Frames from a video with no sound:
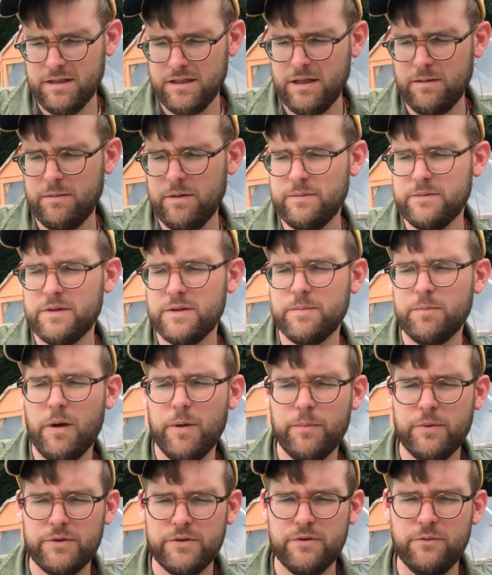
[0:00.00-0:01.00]
Sometimes the
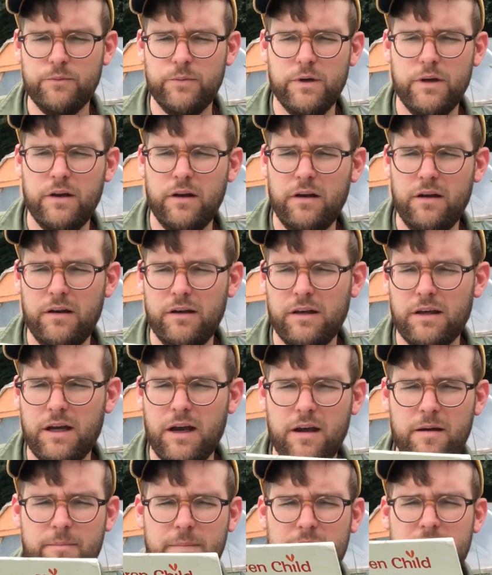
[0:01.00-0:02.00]
small person would
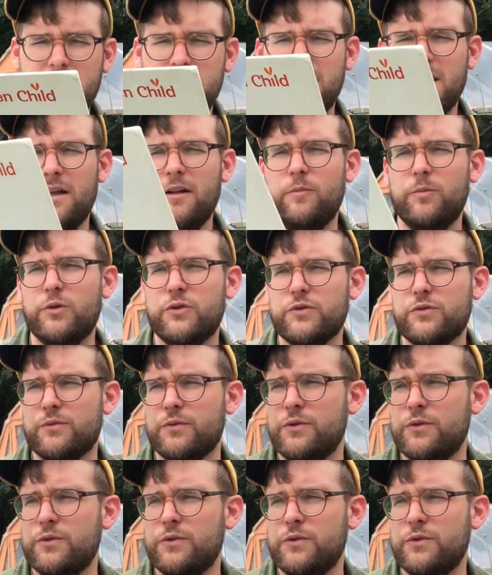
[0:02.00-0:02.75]
come into Elmore's